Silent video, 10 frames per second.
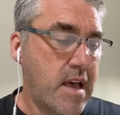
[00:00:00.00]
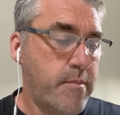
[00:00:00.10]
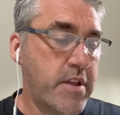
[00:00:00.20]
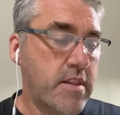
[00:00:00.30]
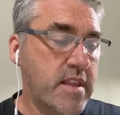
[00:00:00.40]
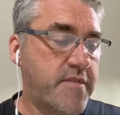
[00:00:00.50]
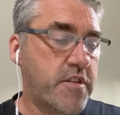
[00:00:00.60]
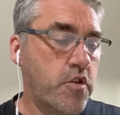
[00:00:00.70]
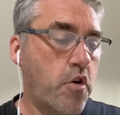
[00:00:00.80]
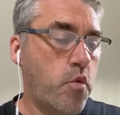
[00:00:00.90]
but lift
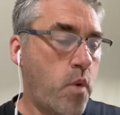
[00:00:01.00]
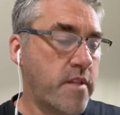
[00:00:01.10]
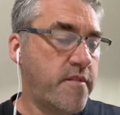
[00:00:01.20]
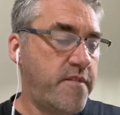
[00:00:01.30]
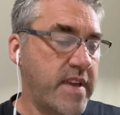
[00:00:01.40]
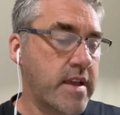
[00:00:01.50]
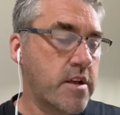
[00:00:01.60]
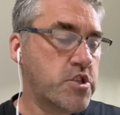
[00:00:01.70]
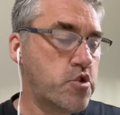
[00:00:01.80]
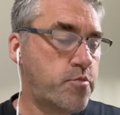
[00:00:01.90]
not one finger
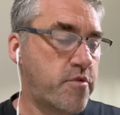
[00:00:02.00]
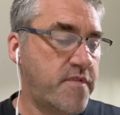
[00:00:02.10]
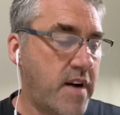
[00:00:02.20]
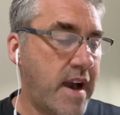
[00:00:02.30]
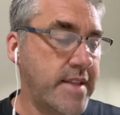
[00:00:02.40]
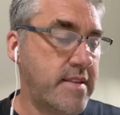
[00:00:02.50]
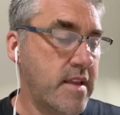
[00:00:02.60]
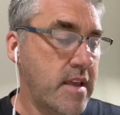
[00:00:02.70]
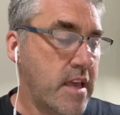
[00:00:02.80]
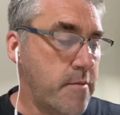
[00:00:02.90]
to provide
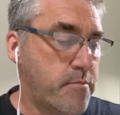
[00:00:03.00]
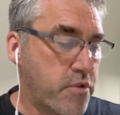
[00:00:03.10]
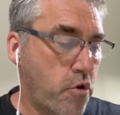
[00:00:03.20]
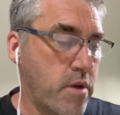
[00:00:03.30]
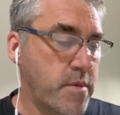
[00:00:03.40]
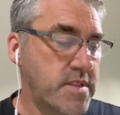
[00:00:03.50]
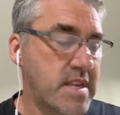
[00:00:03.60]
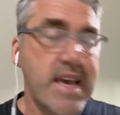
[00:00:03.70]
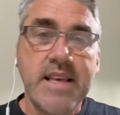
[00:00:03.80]
employment.